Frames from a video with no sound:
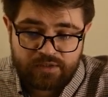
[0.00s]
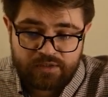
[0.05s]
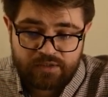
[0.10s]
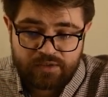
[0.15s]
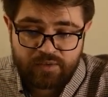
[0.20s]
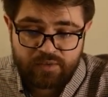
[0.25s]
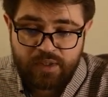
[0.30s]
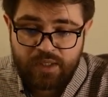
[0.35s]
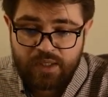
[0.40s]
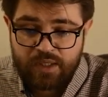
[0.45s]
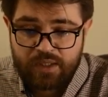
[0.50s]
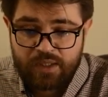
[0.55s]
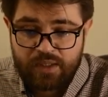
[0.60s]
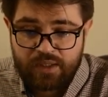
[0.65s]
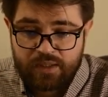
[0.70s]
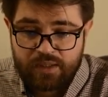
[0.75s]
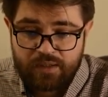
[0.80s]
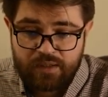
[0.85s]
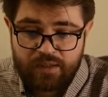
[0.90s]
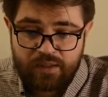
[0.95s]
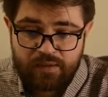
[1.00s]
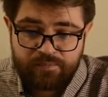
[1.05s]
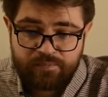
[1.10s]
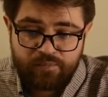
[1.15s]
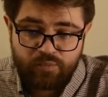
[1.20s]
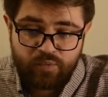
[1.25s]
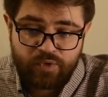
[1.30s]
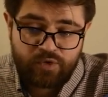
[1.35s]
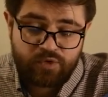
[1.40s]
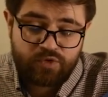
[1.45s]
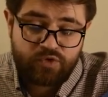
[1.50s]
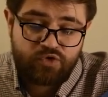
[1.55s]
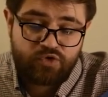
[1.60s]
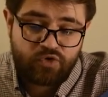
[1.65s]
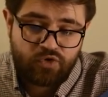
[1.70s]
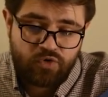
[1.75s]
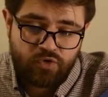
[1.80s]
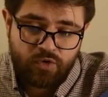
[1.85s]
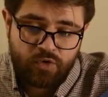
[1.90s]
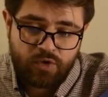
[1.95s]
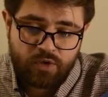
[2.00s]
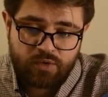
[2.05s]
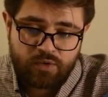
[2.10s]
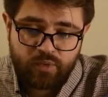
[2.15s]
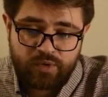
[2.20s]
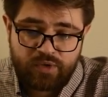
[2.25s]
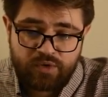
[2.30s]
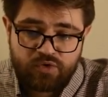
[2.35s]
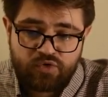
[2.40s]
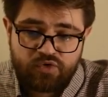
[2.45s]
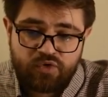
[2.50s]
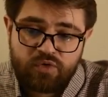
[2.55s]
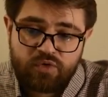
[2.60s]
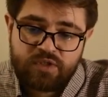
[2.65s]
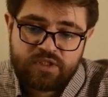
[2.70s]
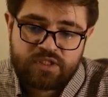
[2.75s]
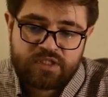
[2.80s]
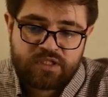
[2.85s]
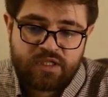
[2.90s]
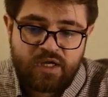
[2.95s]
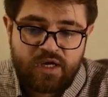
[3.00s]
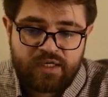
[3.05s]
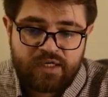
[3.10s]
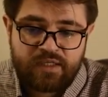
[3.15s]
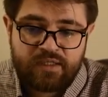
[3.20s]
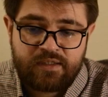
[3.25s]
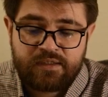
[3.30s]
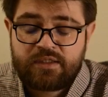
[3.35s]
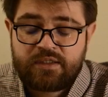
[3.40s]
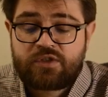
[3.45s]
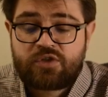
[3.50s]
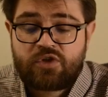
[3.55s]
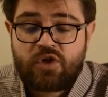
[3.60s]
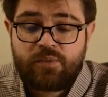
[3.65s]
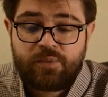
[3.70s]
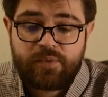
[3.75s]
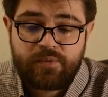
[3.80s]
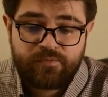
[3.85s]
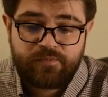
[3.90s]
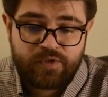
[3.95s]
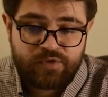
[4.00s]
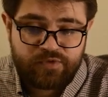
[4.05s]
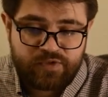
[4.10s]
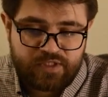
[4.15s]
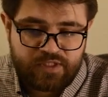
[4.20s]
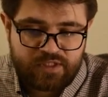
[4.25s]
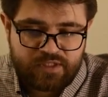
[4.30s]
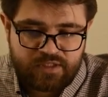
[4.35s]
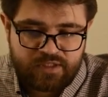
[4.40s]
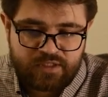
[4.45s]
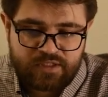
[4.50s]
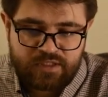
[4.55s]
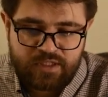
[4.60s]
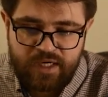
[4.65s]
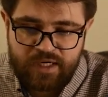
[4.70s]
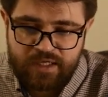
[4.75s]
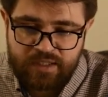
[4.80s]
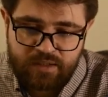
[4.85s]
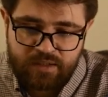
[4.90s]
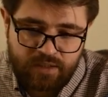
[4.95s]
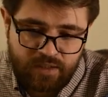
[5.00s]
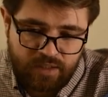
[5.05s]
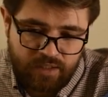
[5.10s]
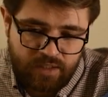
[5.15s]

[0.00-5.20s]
So we could draw this line at the top, the resistance line,